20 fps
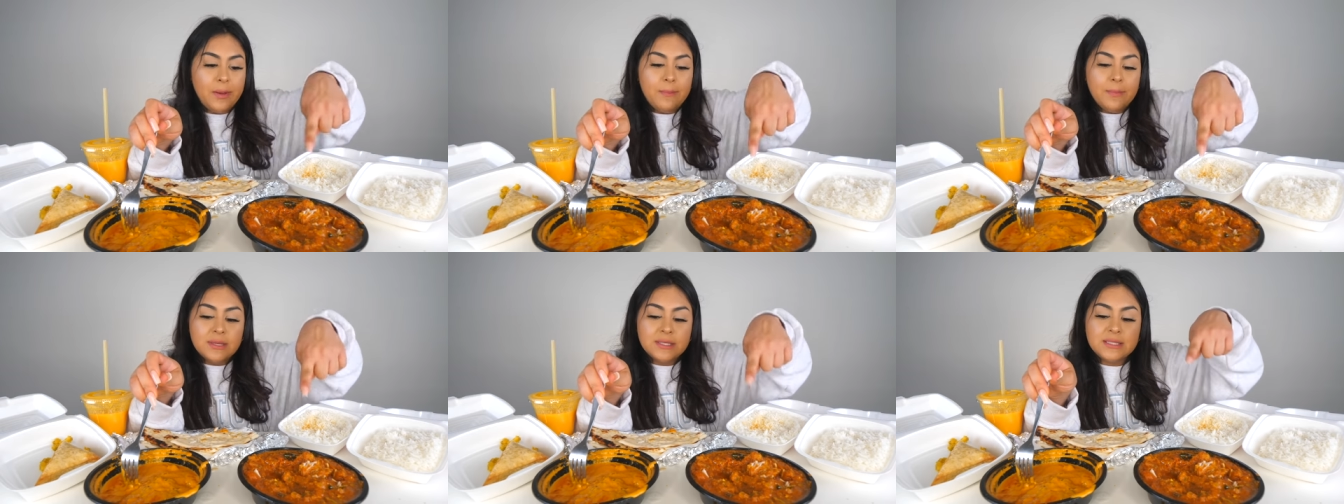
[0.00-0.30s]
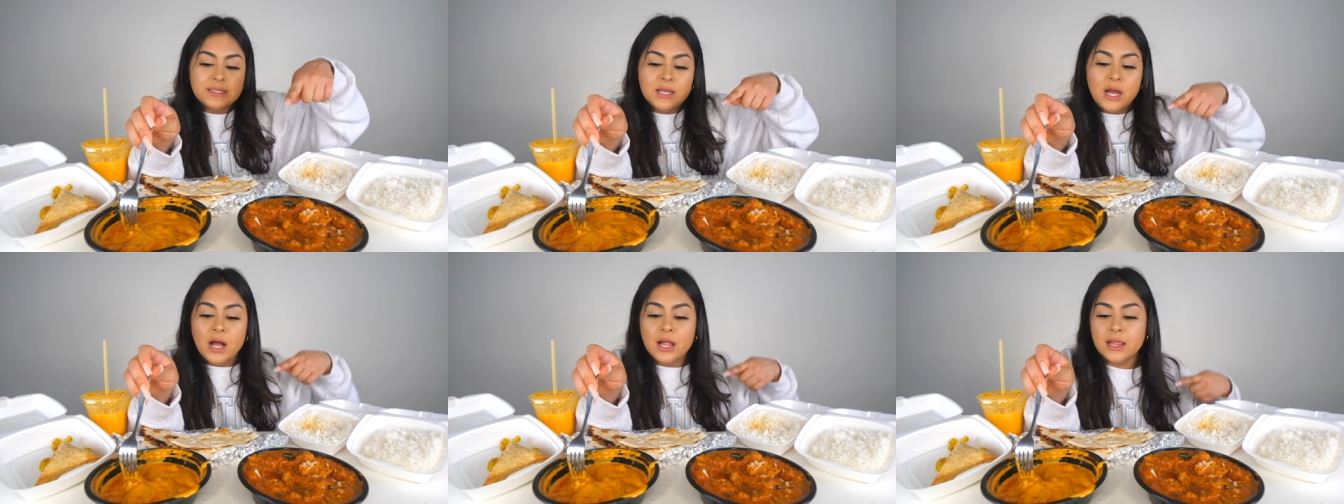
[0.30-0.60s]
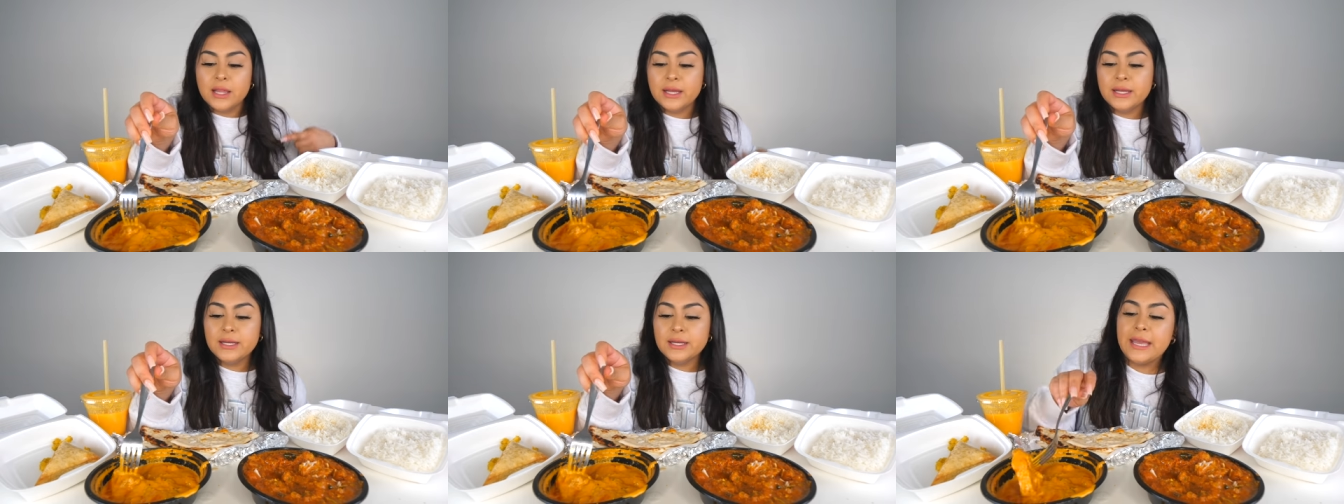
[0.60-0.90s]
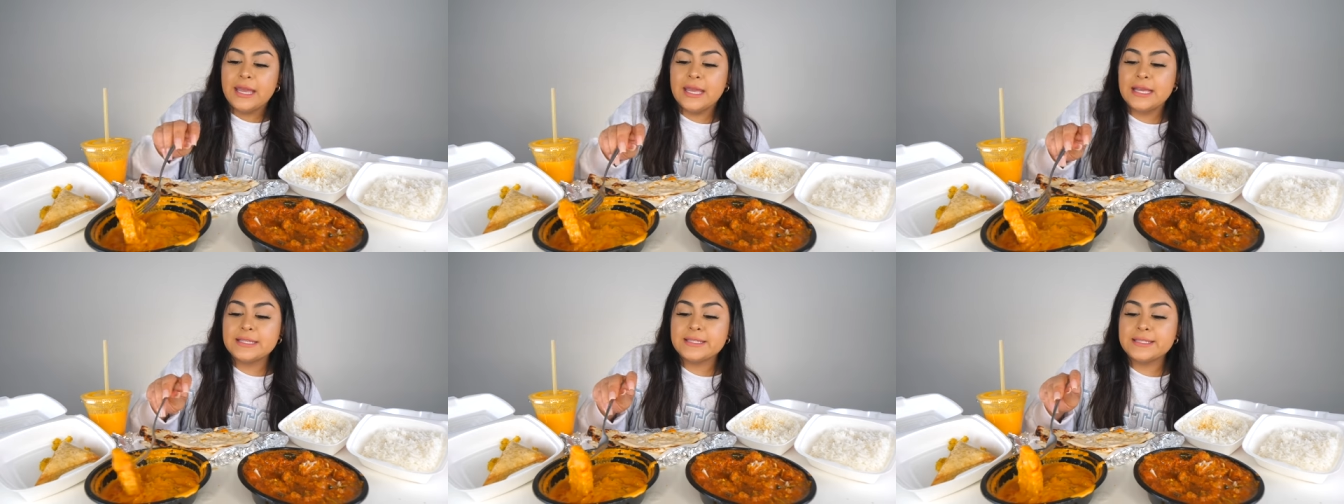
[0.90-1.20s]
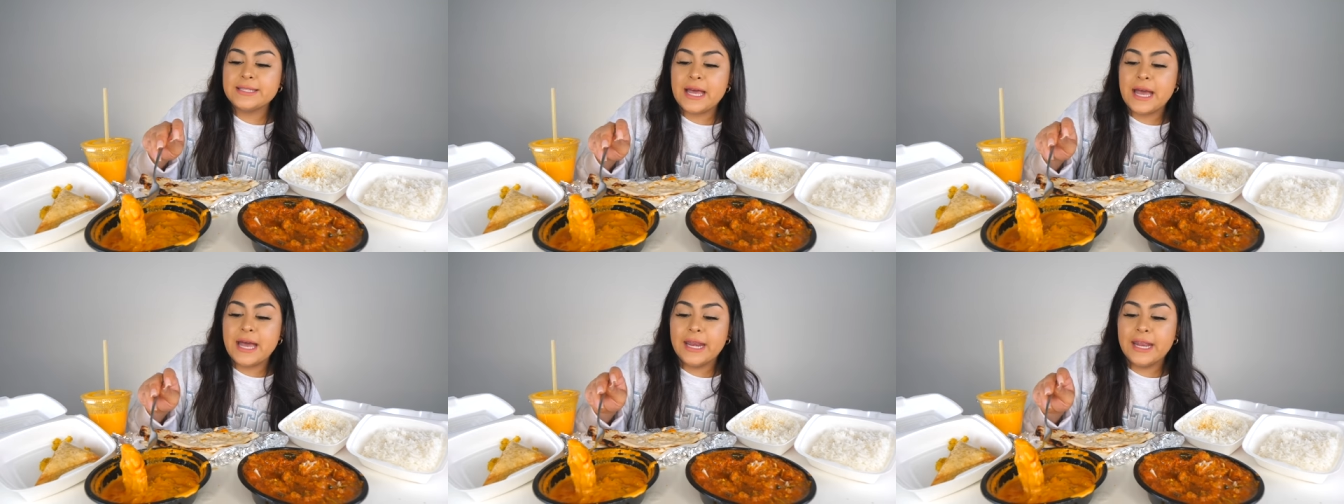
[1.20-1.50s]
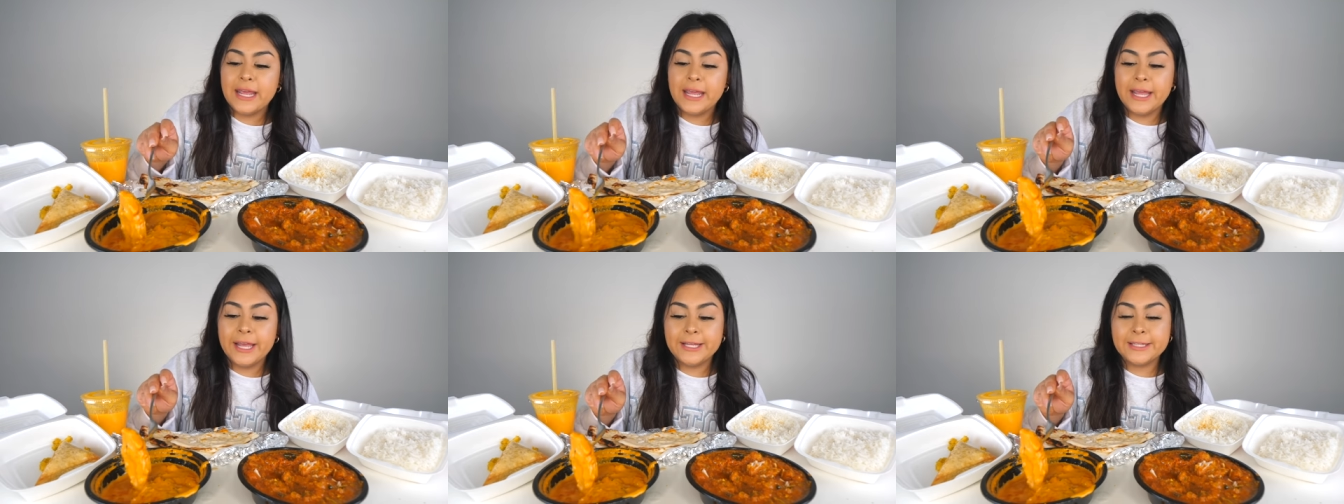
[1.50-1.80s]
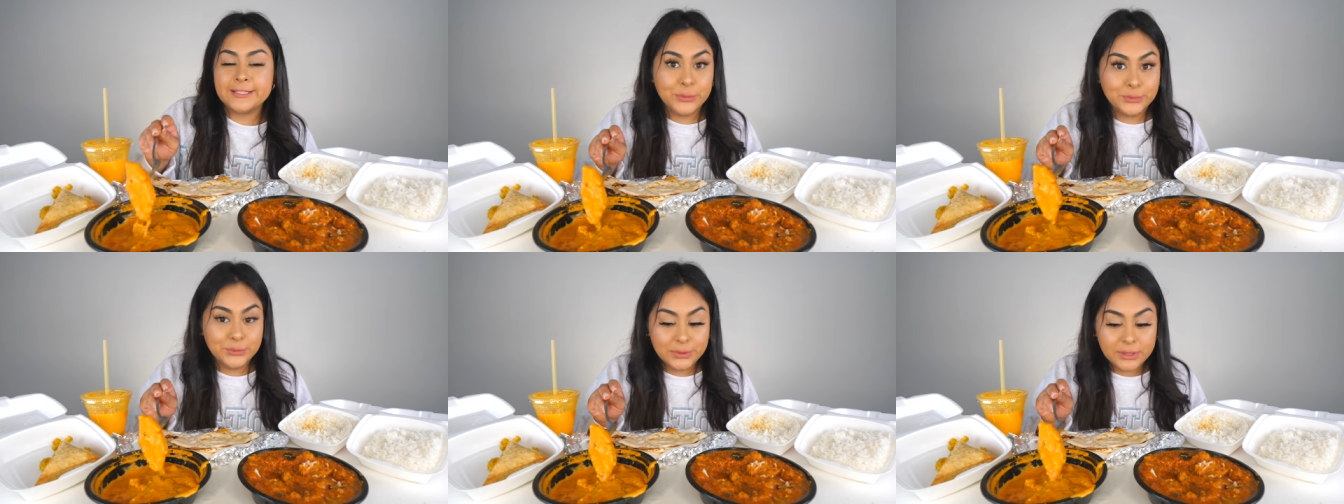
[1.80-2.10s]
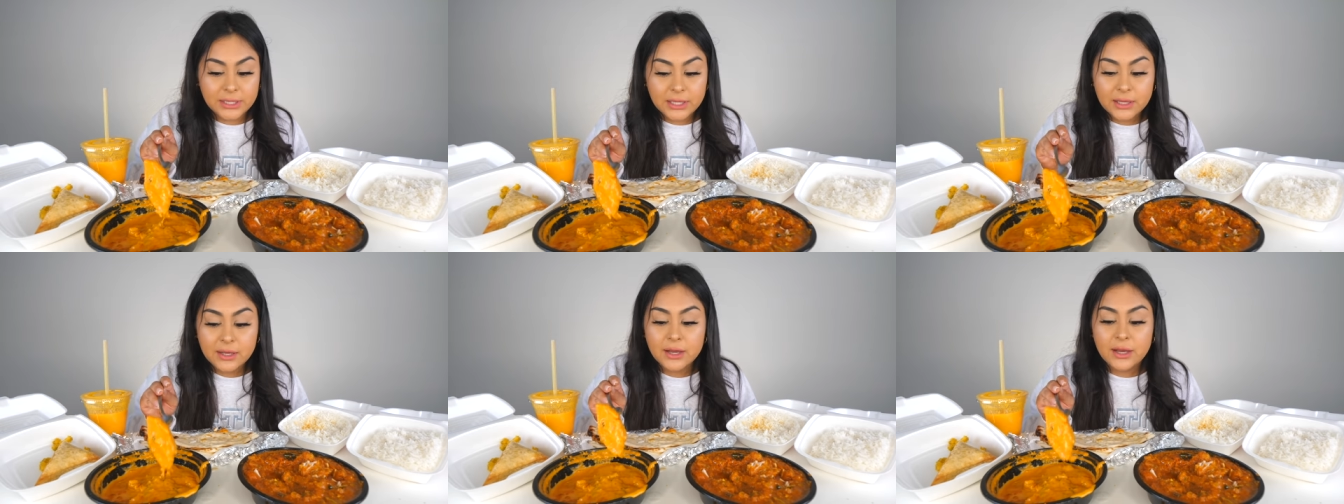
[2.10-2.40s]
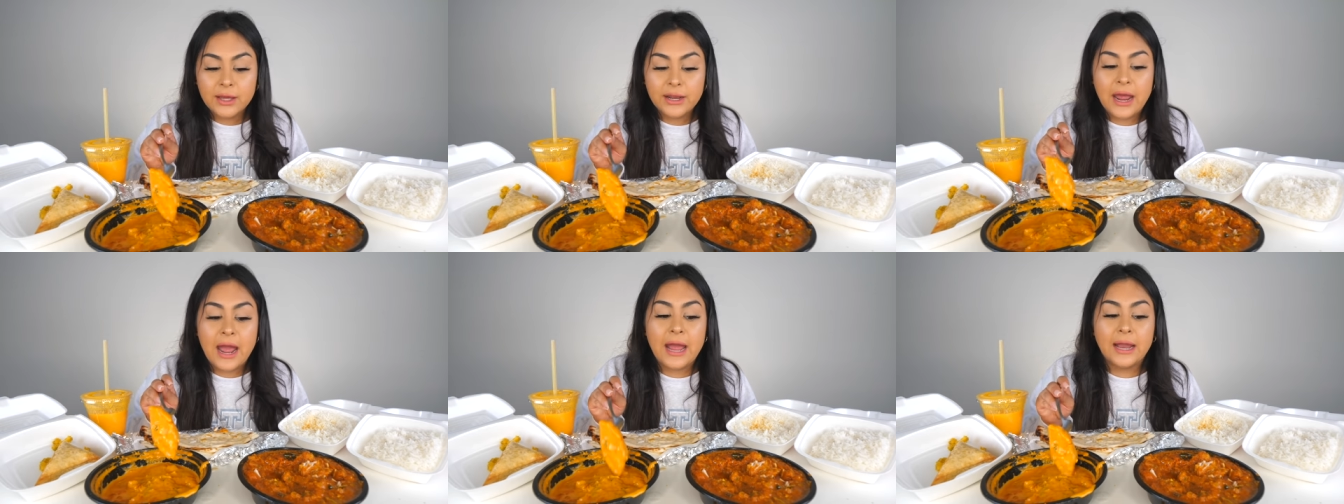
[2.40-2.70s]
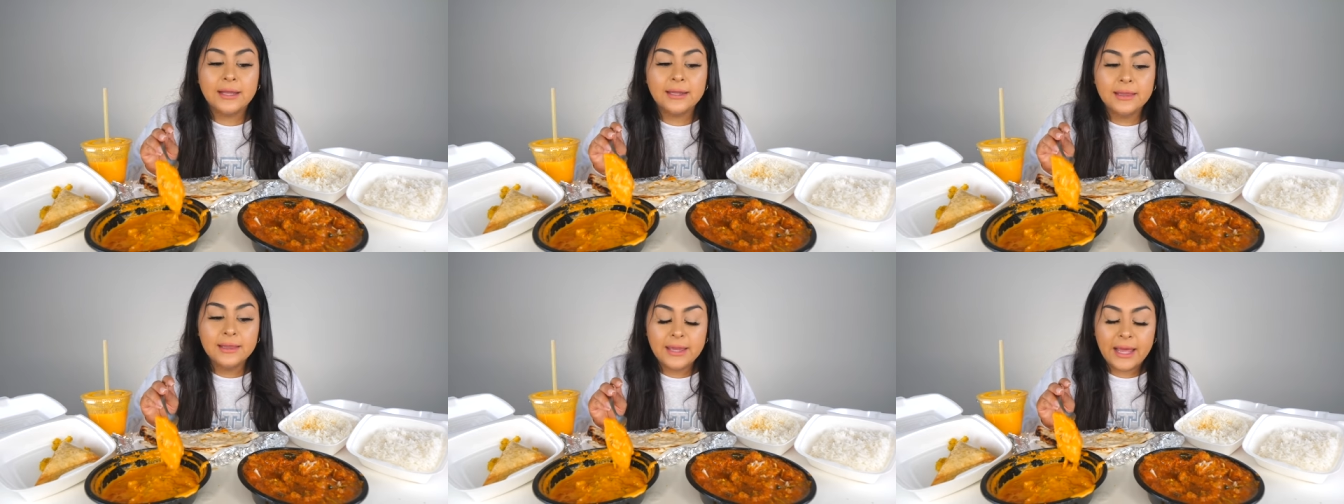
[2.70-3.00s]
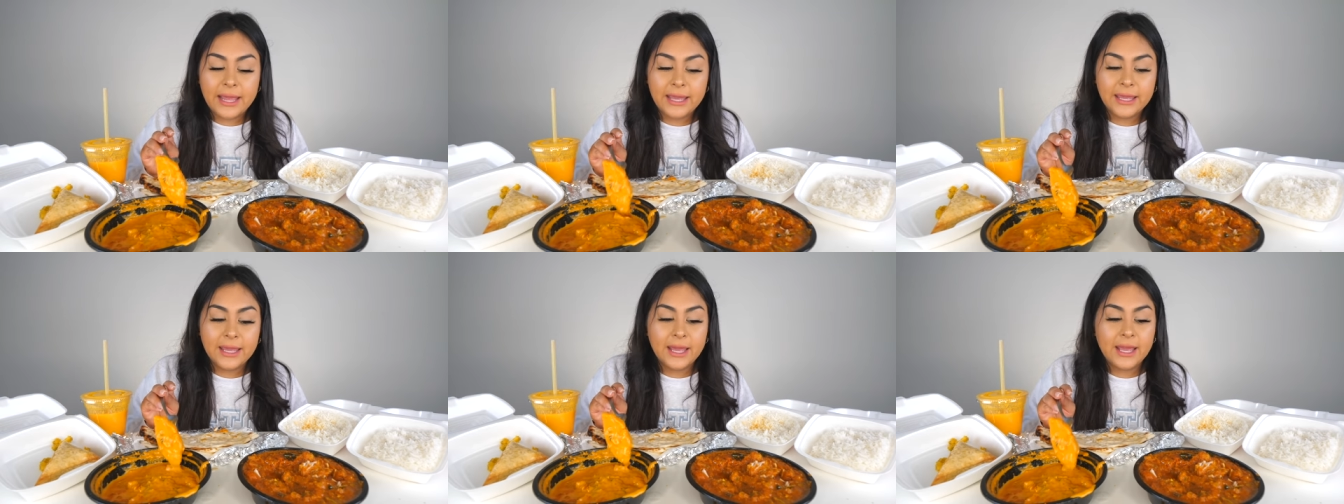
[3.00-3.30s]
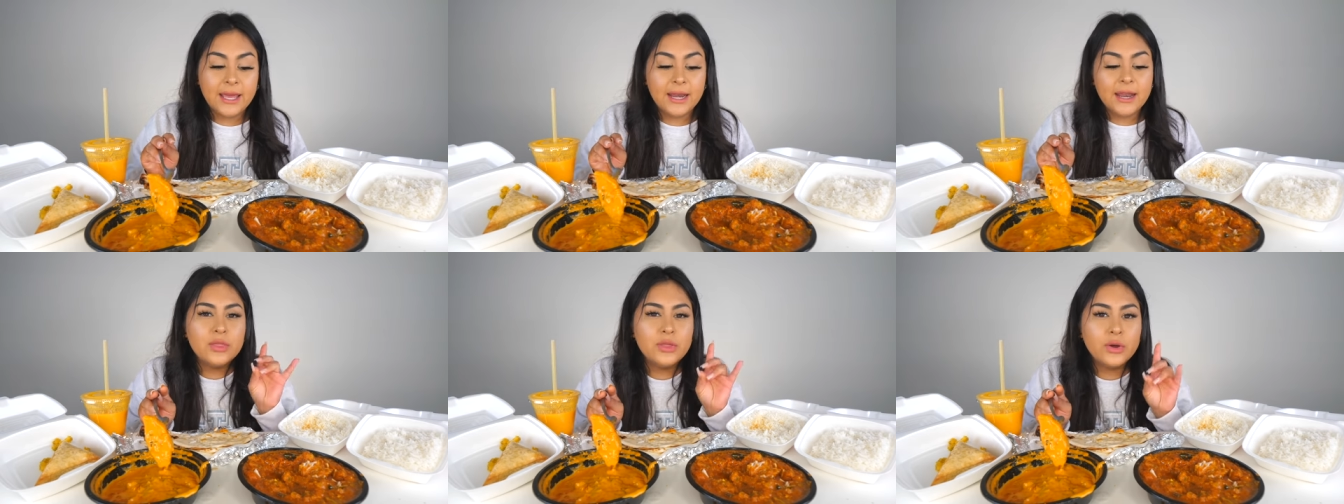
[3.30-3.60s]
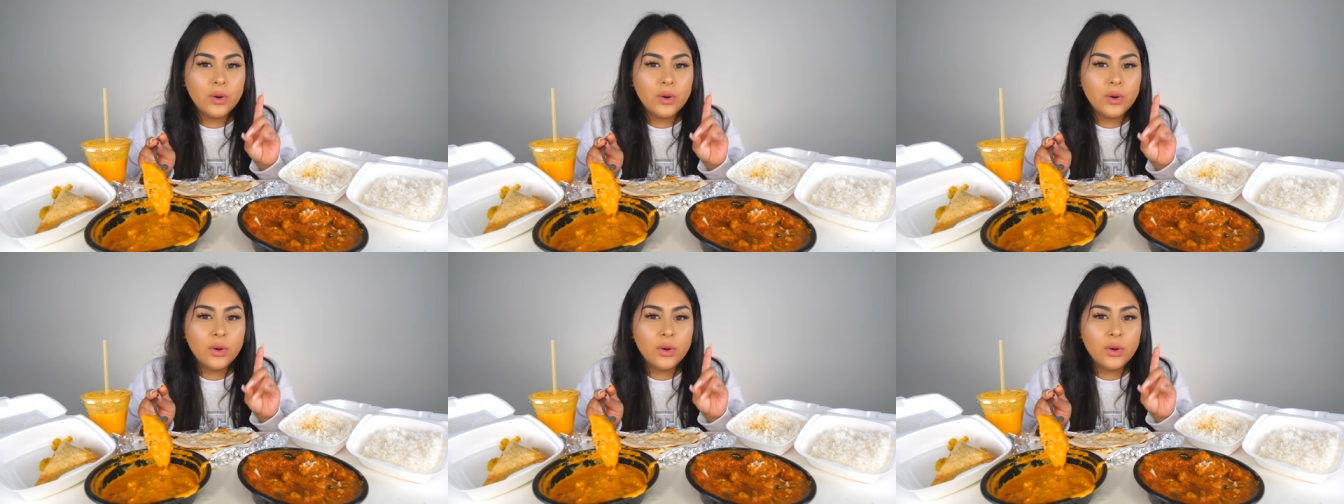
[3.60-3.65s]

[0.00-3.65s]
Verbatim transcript: masala is that it's really good. I like it.